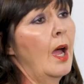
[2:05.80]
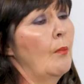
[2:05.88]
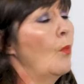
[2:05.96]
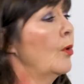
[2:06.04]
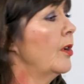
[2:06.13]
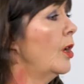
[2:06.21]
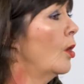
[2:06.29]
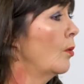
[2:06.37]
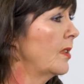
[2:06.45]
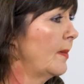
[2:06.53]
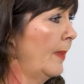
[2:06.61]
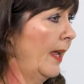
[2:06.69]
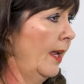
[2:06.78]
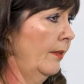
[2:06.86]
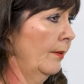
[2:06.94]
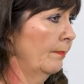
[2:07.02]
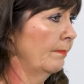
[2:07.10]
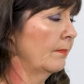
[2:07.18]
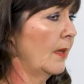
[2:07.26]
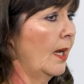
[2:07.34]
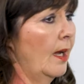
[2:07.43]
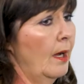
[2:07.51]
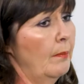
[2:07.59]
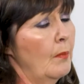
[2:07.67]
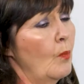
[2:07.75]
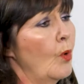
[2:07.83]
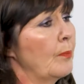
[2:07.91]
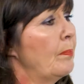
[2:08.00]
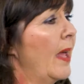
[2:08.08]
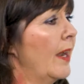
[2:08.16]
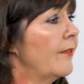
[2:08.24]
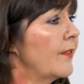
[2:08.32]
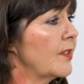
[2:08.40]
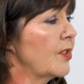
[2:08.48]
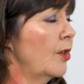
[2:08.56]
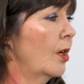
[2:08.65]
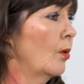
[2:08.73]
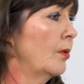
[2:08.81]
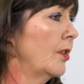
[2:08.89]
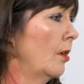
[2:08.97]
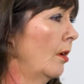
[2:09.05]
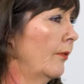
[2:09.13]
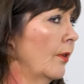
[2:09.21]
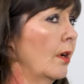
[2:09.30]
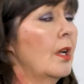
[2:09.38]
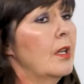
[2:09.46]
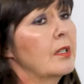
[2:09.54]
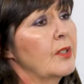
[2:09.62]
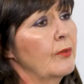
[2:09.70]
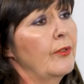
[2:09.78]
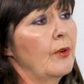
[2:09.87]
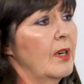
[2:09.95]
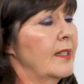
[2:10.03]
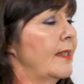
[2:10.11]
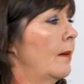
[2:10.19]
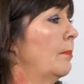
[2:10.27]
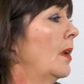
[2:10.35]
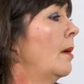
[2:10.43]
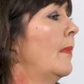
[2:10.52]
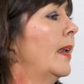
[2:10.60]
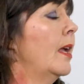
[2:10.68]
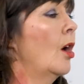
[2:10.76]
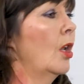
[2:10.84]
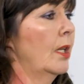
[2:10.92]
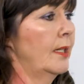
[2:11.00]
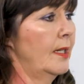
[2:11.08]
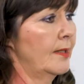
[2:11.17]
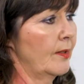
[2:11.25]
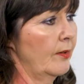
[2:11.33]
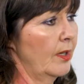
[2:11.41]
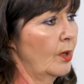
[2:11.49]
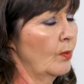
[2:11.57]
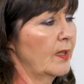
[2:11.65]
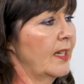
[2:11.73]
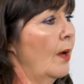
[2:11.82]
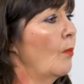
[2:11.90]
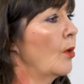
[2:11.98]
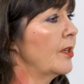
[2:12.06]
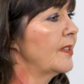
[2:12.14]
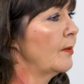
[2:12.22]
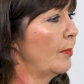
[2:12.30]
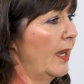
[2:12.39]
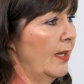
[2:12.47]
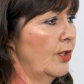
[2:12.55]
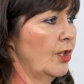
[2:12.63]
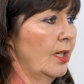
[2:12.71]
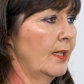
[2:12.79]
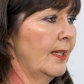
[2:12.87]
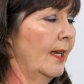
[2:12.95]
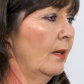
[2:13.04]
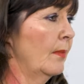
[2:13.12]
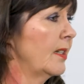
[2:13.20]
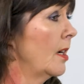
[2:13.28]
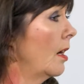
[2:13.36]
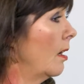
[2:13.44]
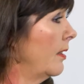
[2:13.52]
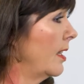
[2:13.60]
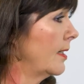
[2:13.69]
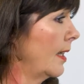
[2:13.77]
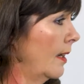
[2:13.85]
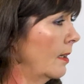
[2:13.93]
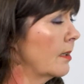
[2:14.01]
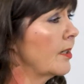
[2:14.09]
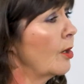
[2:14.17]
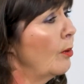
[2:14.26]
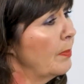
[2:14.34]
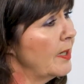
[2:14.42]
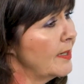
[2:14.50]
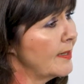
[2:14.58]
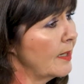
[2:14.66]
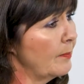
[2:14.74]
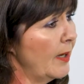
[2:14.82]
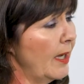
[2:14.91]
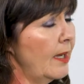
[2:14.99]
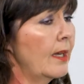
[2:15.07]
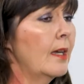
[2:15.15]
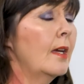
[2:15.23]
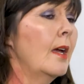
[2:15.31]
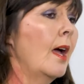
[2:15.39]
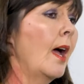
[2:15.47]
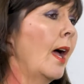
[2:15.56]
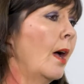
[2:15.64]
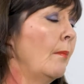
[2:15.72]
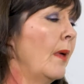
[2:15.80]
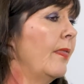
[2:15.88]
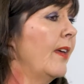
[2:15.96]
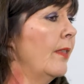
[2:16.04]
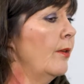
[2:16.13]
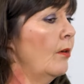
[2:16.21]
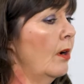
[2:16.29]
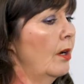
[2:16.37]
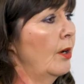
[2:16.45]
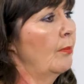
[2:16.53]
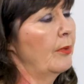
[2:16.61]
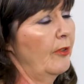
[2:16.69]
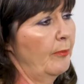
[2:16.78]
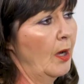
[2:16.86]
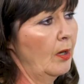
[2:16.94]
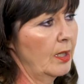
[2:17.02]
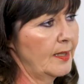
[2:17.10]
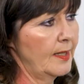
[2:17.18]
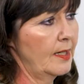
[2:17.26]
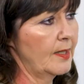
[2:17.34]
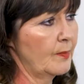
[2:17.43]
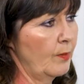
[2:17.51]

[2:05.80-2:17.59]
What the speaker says: what are you going to pay them, what benefits are you going to offer. So for example, how many holidays are they going to get, what is their pension entitlement, are they entitled to company sick pay. Then there are a number of policies